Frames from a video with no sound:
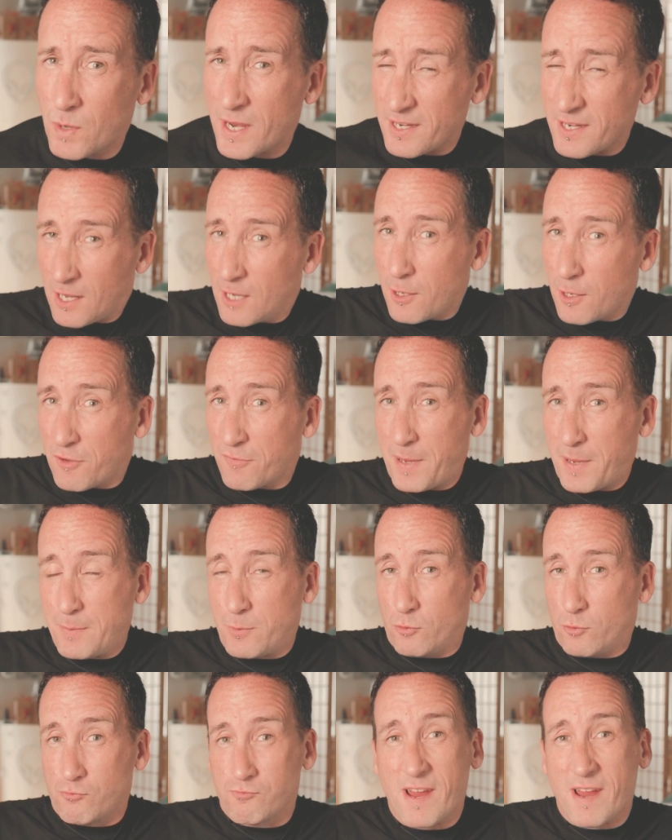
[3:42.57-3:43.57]
when a lot of
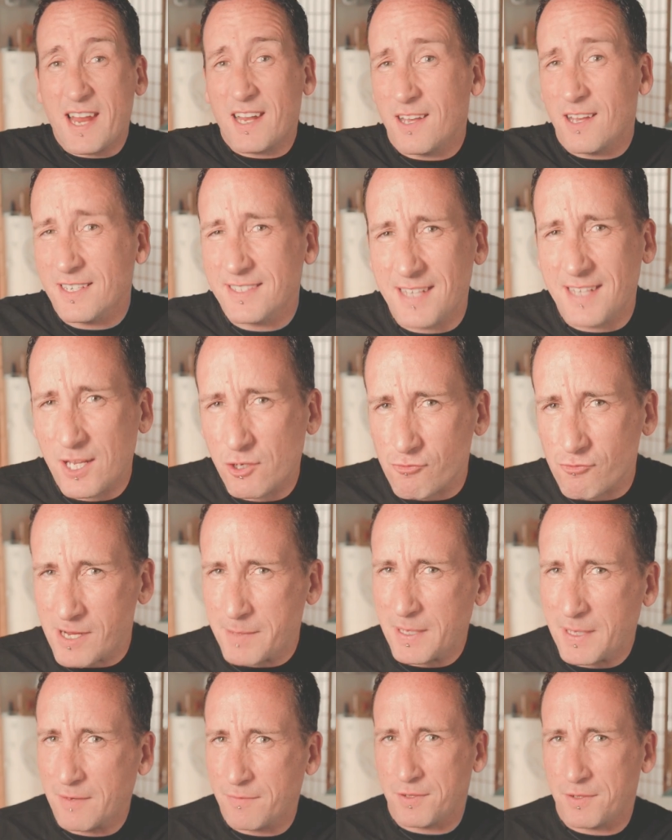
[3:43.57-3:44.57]
people realise they're
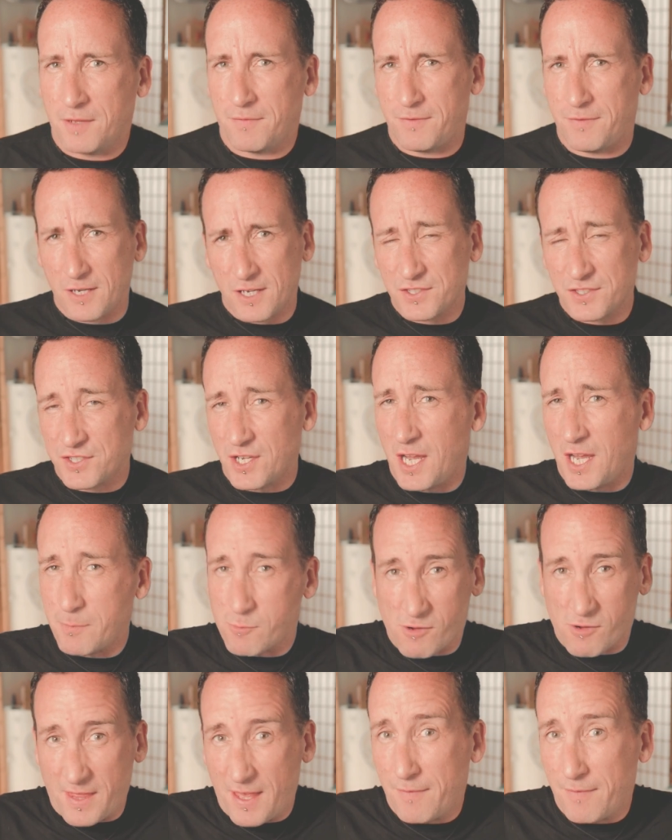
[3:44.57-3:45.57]
dreaming for the first
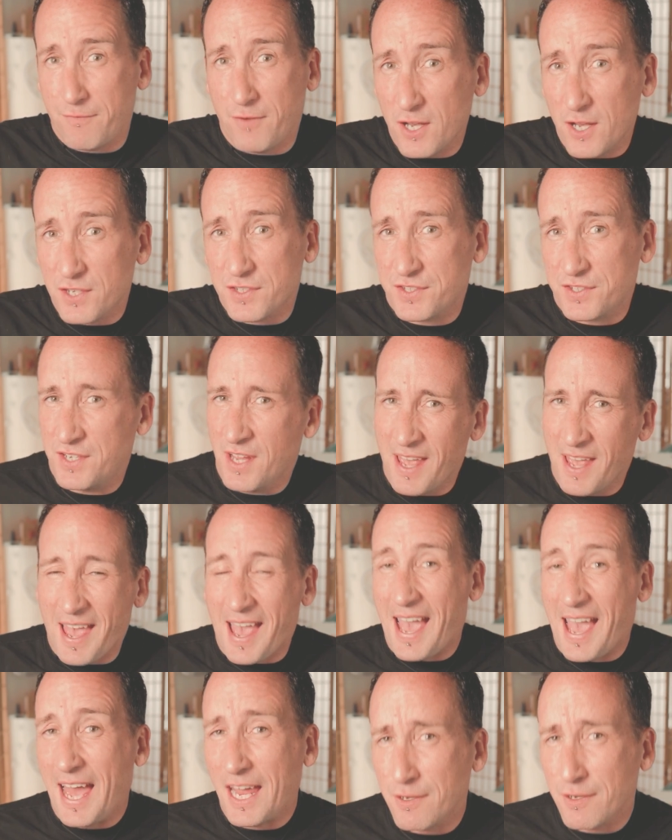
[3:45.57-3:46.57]
time or in their first
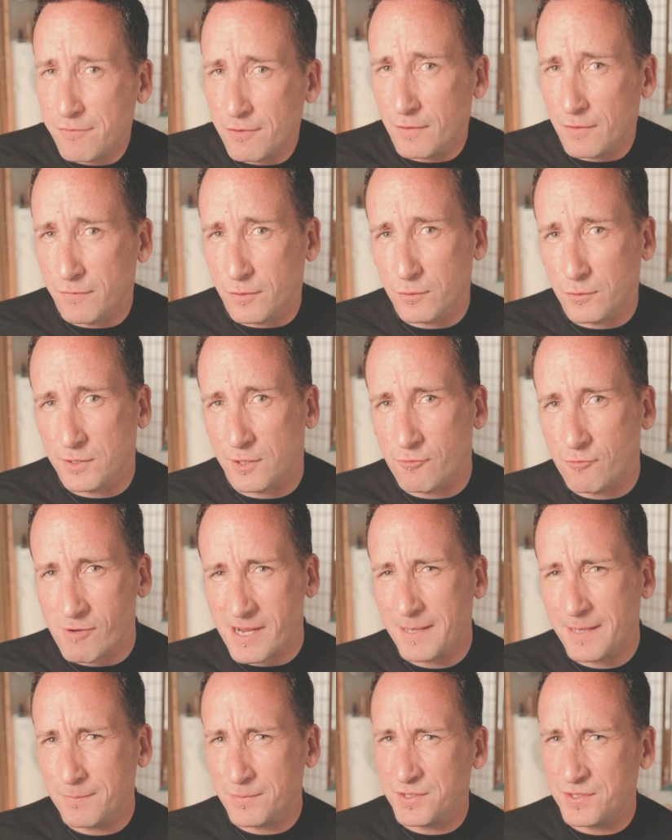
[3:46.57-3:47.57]
handful of lucid
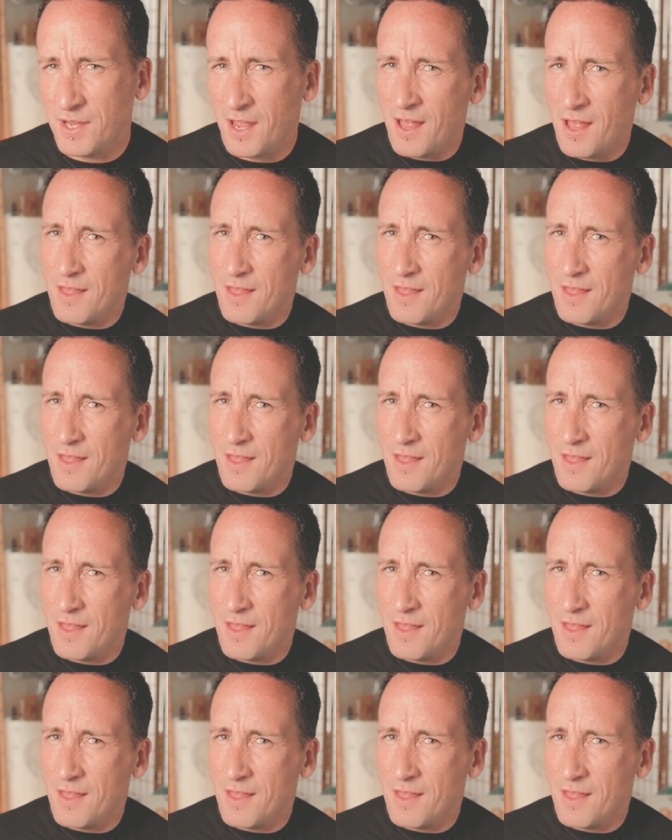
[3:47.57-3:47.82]
dreams,